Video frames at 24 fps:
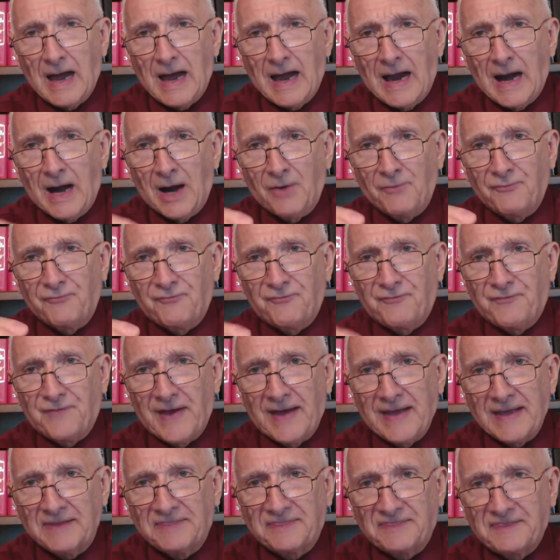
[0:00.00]
our
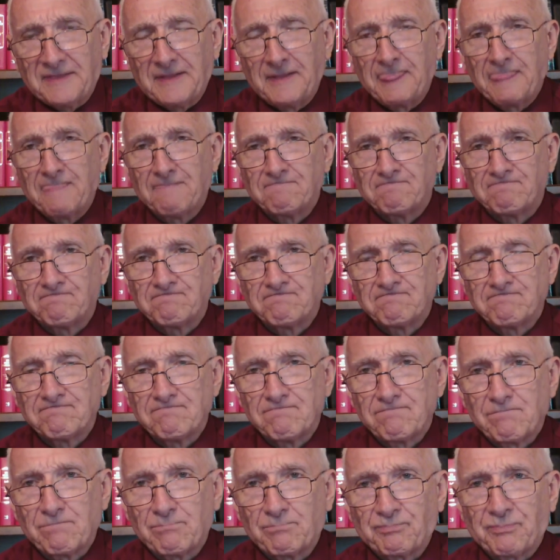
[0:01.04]
faith,
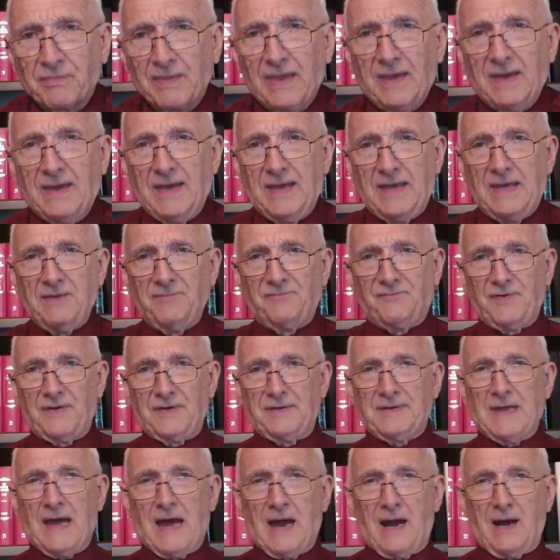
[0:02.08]

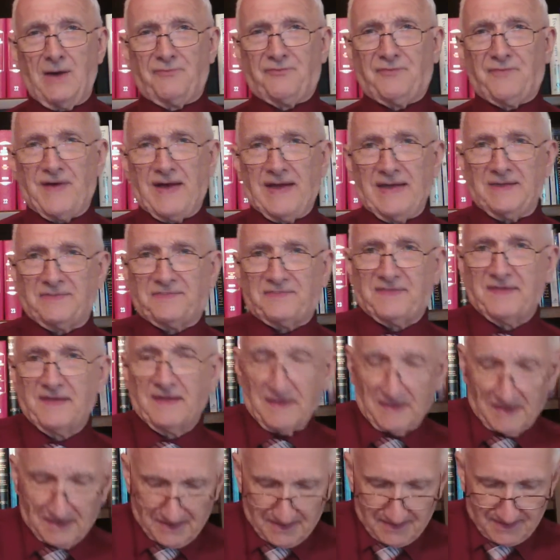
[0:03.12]
even our faith
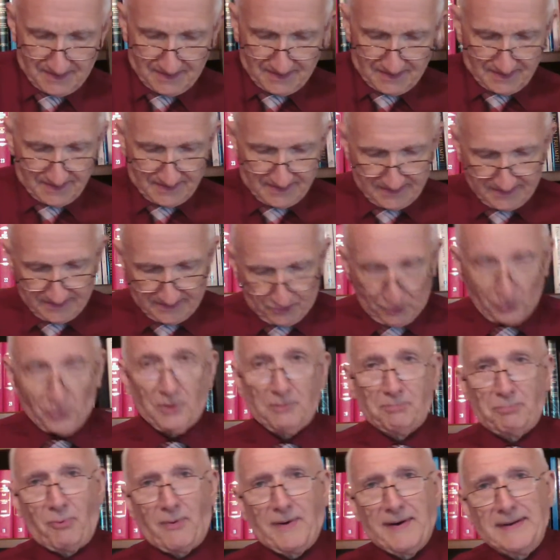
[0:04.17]

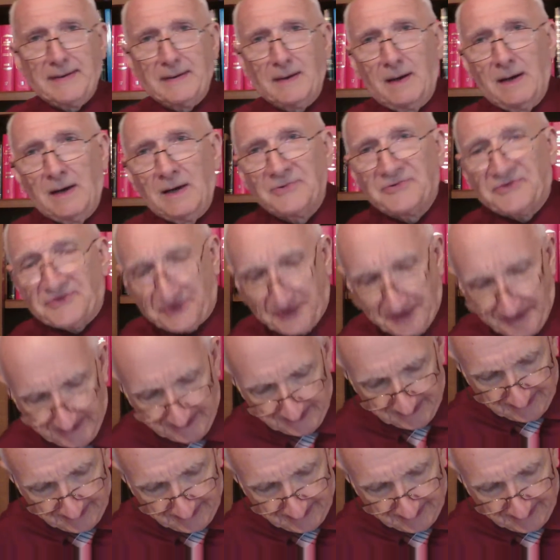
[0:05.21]
will bring us